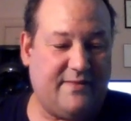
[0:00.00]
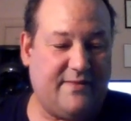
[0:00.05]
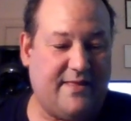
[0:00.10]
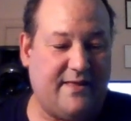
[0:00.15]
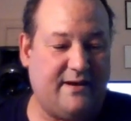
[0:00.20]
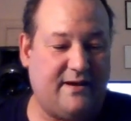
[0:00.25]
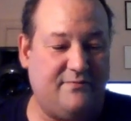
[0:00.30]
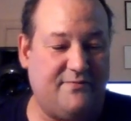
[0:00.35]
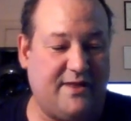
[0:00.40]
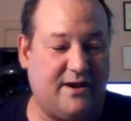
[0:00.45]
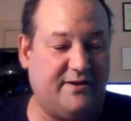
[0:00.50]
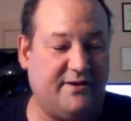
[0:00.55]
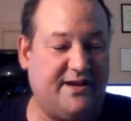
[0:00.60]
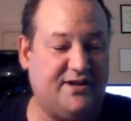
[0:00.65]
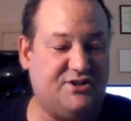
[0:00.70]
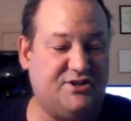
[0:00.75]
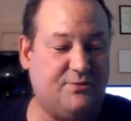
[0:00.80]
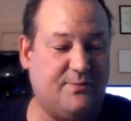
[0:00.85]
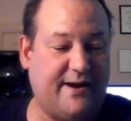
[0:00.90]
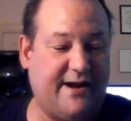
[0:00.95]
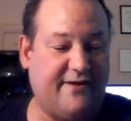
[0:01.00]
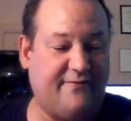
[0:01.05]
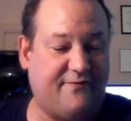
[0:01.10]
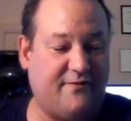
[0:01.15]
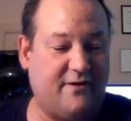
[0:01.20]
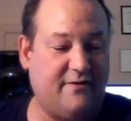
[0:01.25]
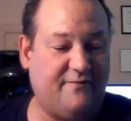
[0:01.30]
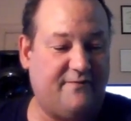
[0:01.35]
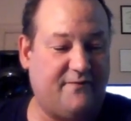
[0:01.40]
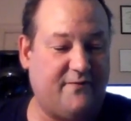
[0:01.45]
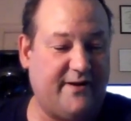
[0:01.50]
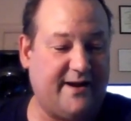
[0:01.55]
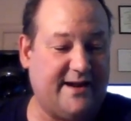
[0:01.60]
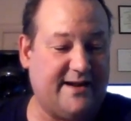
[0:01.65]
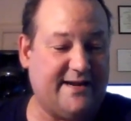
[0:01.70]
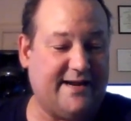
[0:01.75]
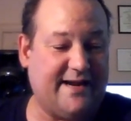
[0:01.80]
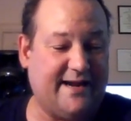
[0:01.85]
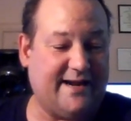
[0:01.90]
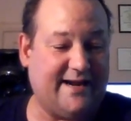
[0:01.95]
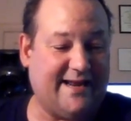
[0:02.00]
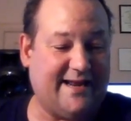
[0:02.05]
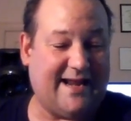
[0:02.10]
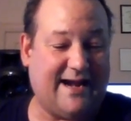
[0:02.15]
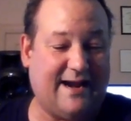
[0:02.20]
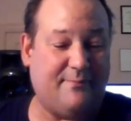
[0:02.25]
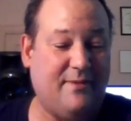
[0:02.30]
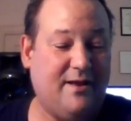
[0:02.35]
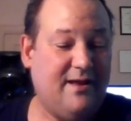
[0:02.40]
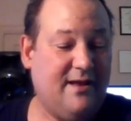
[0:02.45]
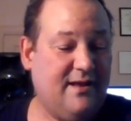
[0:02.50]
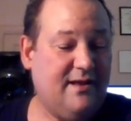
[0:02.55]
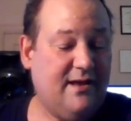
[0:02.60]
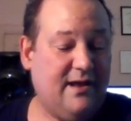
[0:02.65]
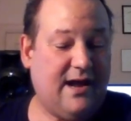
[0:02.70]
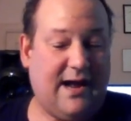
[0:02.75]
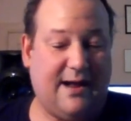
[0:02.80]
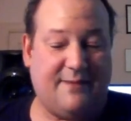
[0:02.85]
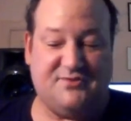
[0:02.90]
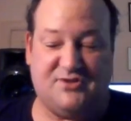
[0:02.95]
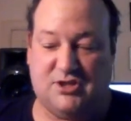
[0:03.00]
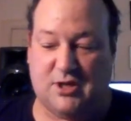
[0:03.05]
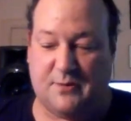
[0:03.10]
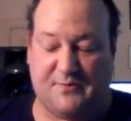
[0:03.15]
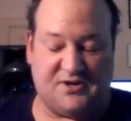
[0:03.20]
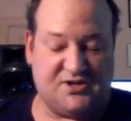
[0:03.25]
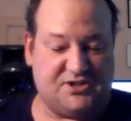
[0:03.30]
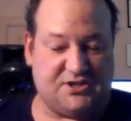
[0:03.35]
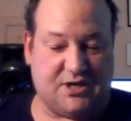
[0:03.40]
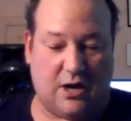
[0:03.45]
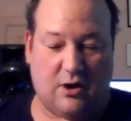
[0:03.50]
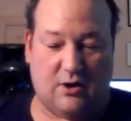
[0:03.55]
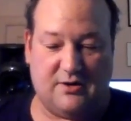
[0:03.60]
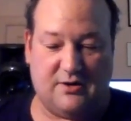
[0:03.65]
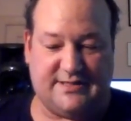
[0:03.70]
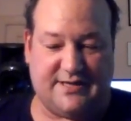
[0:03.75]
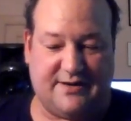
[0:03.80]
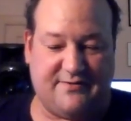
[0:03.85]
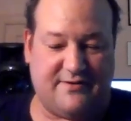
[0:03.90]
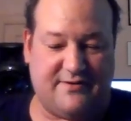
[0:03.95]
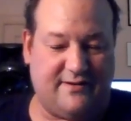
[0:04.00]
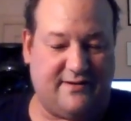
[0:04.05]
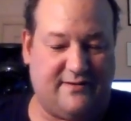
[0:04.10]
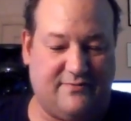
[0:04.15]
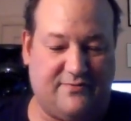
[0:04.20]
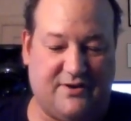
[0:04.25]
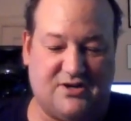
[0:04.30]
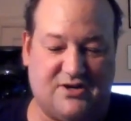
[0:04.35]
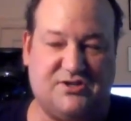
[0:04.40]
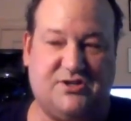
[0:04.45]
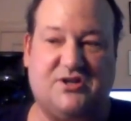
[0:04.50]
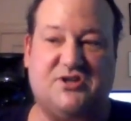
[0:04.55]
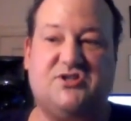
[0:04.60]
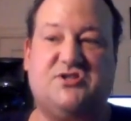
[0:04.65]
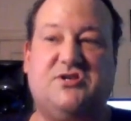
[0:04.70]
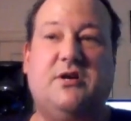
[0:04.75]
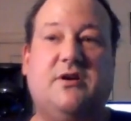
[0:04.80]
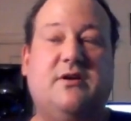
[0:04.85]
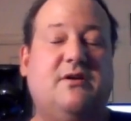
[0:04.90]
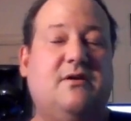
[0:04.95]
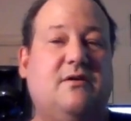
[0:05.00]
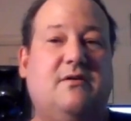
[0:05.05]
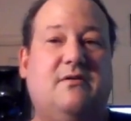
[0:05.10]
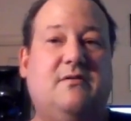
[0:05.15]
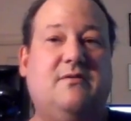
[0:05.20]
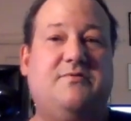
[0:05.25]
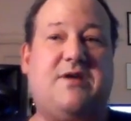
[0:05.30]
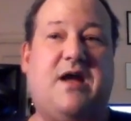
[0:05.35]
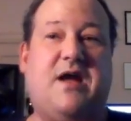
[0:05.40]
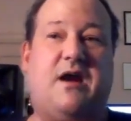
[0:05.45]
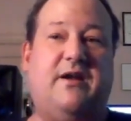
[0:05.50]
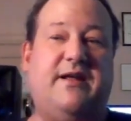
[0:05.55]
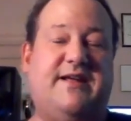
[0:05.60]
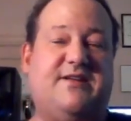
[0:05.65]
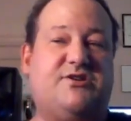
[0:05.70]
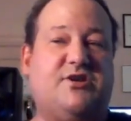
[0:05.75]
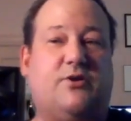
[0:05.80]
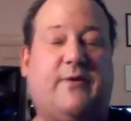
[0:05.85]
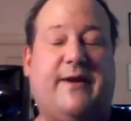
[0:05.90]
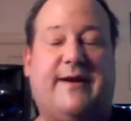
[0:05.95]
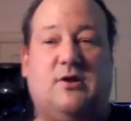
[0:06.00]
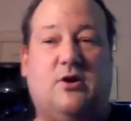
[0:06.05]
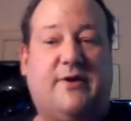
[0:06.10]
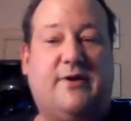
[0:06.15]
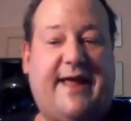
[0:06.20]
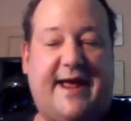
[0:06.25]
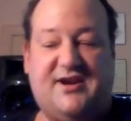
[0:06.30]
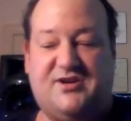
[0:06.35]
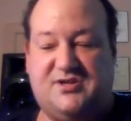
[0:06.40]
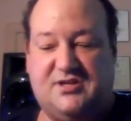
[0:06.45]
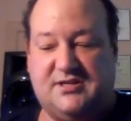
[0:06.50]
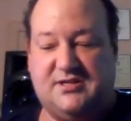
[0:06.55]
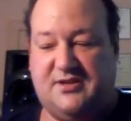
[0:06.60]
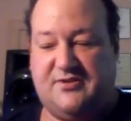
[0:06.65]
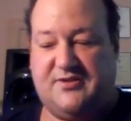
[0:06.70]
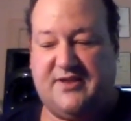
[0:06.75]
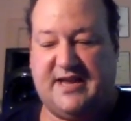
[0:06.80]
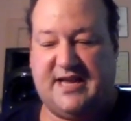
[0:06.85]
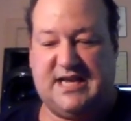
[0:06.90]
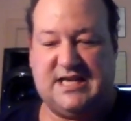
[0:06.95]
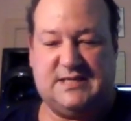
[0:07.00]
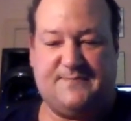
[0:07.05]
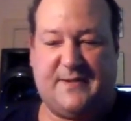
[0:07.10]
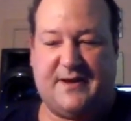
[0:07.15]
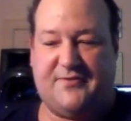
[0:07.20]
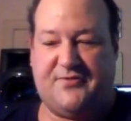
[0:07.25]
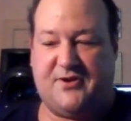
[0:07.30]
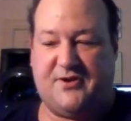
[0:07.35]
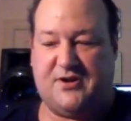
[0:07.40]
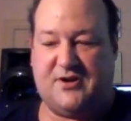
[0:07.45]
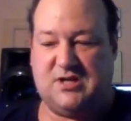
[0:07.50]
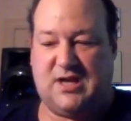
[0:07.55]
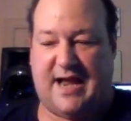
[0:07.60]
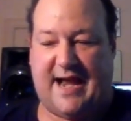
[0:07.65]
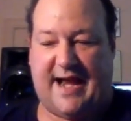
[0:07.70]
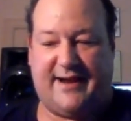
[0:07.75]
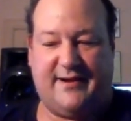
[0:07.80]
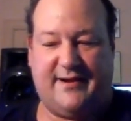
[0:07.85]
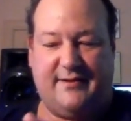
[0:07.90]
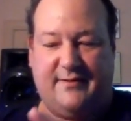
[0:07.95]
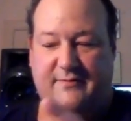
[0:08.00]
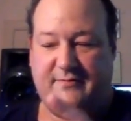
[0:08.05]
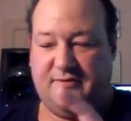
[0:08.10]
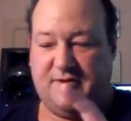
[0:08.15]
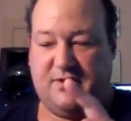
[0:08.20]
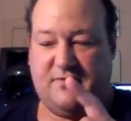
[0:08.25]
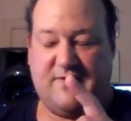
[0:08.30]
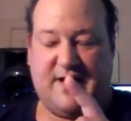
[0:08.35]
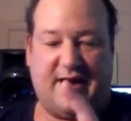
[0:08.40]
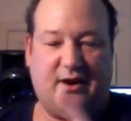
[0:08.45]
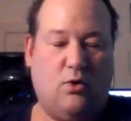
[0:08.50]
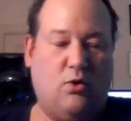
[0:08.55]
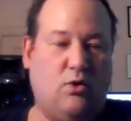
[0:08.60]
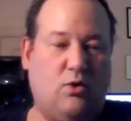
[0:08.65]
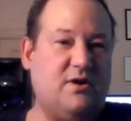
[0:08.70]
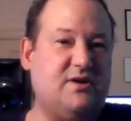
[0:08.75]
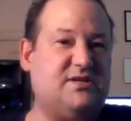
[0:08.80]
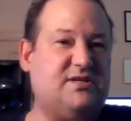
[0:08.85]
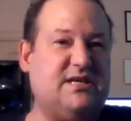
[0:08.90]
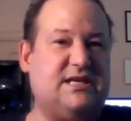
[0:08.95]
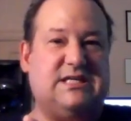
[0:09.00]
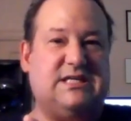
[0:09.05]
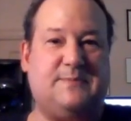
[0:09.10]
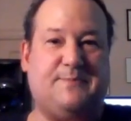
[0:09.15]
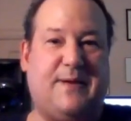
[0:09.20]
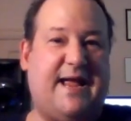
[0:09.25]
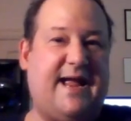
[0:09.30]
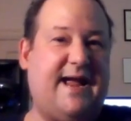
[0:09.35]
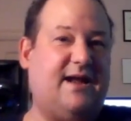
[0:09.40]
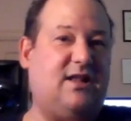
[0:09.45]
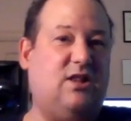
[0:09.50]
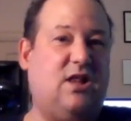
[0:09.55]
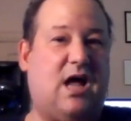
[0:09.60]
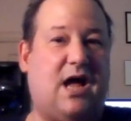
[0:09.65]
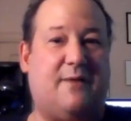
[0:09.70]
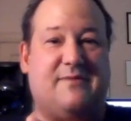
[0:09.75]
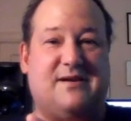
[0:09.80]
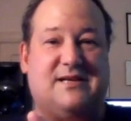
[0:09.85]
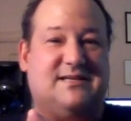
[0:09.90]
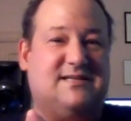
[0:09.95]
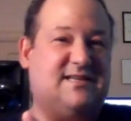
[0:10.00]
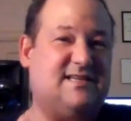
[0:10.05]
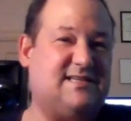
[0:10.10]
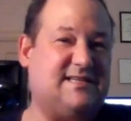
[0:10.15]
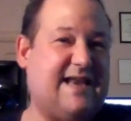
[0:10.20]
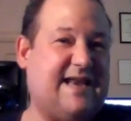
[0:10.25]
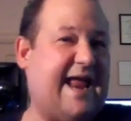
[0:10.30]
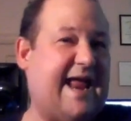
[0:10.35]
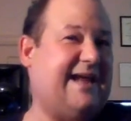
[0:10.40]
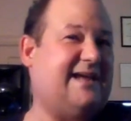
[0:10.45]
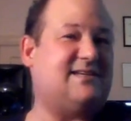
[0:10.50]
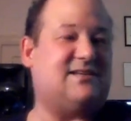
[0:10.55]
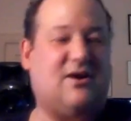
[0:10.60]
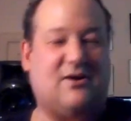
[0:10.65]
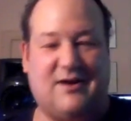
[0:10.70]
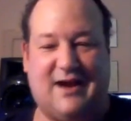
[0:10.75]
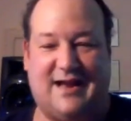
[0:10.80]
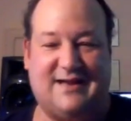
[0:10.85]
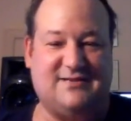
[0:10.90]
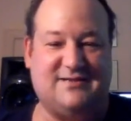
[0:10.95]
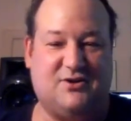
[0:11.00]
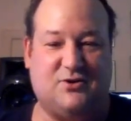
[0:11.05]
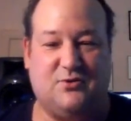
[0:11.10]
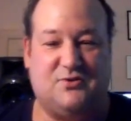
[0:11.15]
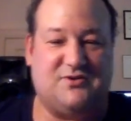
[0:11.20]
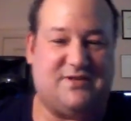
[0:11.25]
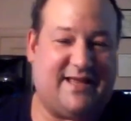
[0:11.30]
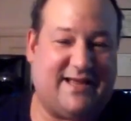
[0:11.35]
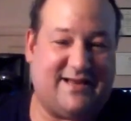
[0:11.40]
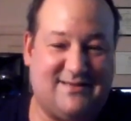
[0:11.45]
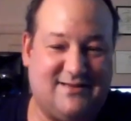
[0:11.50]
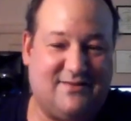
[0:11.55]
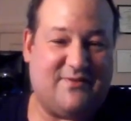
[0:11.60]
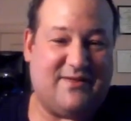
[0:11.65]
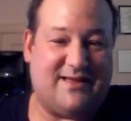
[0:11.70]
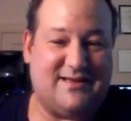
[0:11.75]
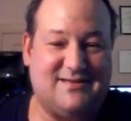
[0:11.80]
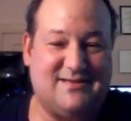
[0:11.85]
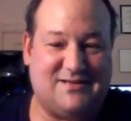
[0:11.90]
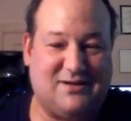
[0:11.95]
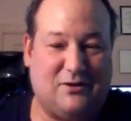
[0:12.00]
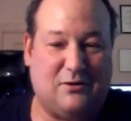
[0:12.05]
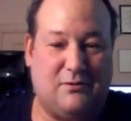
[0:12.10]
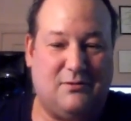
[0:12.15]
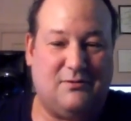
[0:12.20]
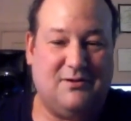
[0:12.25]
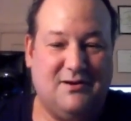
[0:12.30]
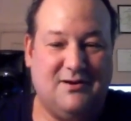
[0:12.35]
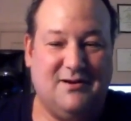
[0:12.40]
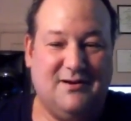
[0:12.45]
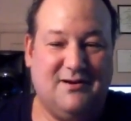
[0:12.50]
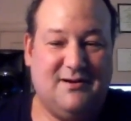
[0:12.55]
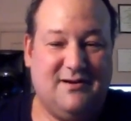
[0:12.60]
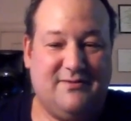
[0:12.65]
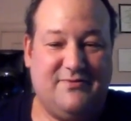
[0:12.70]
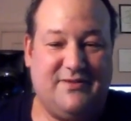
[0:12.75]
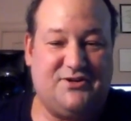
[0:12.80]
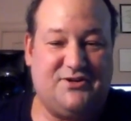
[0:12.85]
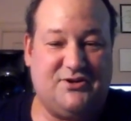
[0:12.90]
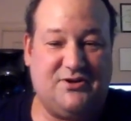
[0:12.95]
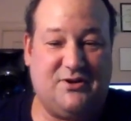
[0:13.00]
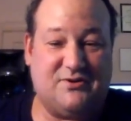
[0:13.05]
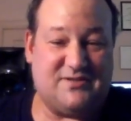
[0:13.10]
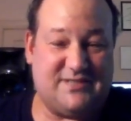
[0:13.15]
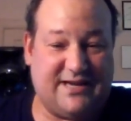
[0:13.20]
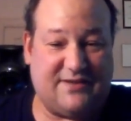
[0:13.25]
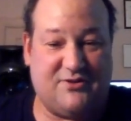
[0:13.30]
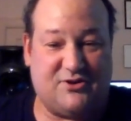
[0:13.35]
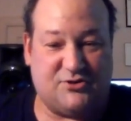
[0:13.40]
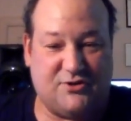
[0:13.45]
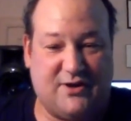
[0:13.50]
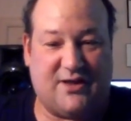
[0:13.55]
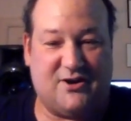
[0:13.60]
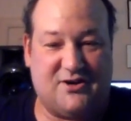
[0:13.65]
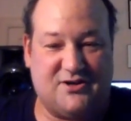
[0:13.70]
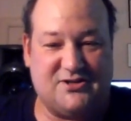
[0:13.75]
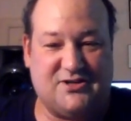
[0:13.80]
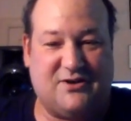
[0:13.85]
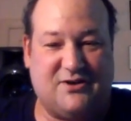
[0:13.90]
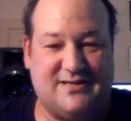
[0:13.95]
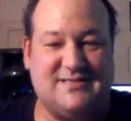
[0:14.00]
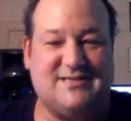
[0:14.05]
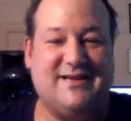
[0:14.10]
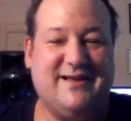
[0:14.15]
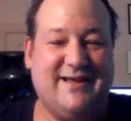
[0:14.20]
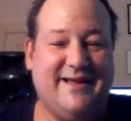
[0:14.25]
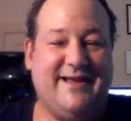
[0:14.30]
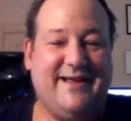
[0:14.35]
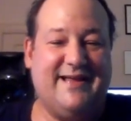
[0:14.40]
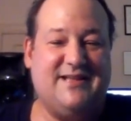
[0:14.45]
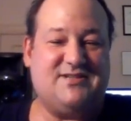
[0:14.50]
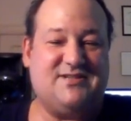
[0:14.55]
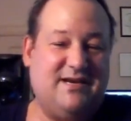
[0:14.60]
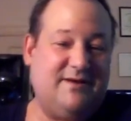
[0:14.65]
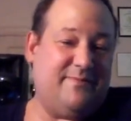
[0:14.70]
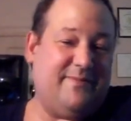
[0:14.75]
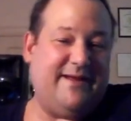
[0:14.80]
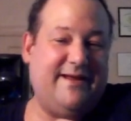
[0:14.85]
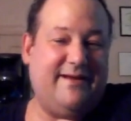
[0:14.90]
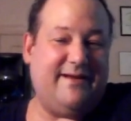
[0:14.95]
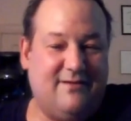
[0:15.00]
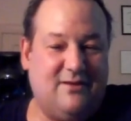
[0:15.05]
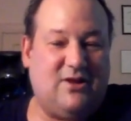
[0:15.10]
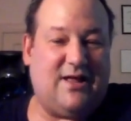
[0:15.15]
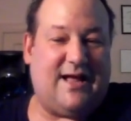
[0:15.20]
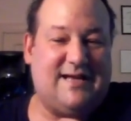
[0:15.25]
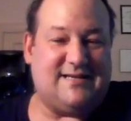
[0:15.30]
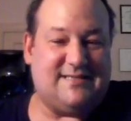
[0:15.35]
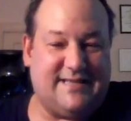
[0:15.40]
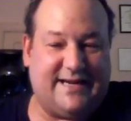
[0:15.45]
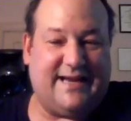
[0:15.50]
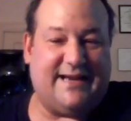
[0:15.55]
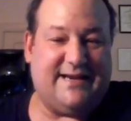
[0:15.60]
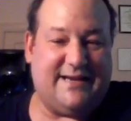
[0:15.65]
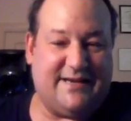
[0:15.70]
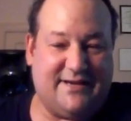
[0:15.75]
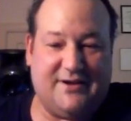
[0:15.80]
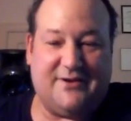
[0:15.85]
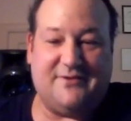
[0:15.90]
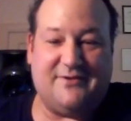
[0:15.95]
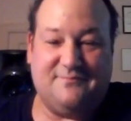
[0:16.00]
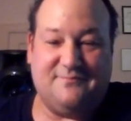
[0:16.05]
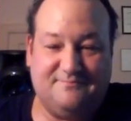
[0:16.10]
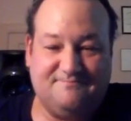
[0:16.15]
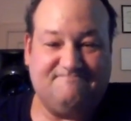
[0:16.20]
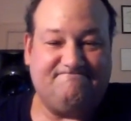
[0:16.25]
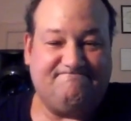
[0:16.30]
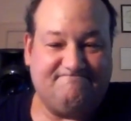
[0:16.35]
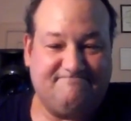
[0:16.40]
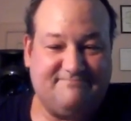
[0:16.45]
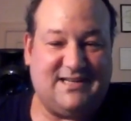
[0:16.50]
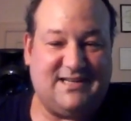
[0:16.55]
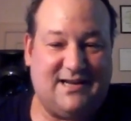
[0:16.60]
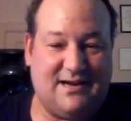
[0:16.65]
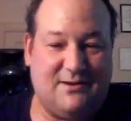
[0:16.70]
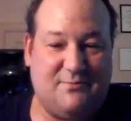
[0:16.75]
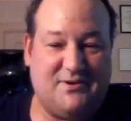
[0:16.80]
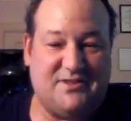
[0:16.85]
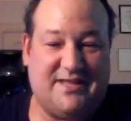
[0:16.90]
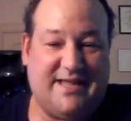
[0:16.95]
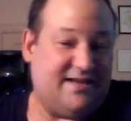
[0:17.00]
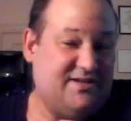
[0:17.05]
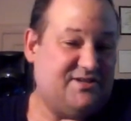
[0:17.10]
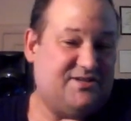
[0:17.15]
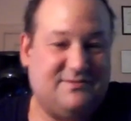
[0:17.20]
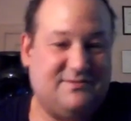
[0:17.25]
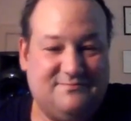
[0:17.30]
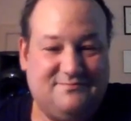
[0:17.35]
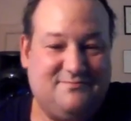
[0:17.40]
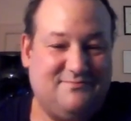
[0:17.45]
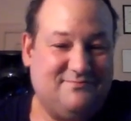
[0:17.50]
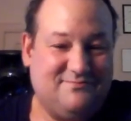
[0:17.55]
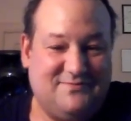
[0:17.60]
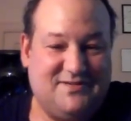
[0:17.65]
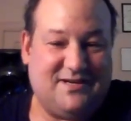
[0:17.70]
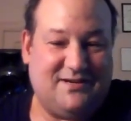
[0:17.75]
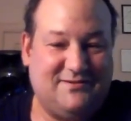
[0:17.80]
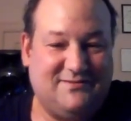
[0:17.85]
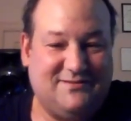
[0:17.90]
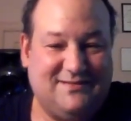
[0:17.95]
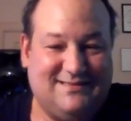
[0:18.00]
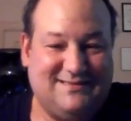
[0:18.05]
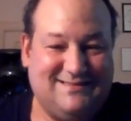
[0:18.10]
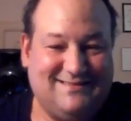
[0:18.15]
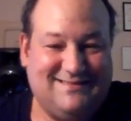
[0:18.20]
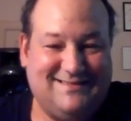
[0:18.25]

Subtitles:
that'll get you ready for Indy. And again, I'm super stoked, and there's not only is there great locations in this, but there's like, you've got horses, pack llamas, snakes, all kinds of cool things in this, so that you don't see in the trailer. So it's going to be classic Indy, dude, with kids. So